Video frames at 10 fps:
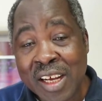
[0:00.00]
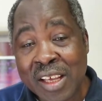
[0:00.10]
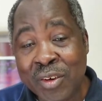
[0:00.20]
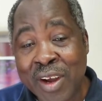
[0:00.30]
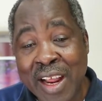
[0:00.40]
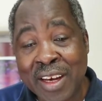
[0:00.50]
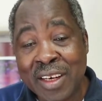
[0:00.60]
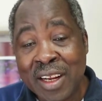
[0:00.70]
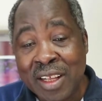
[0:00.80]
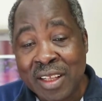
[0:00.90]
You
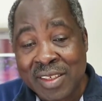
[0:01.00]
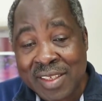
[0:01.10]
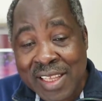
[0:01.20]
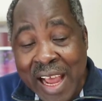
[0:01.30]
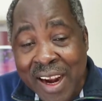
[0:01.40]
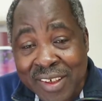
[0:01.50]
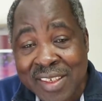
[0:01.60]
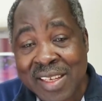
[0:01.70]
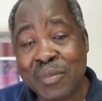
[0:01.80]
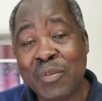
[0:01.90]
can start
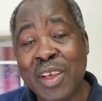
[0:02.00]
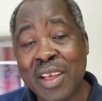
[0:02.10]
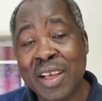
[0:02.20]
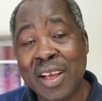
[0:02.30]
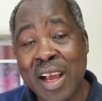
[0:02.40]
something,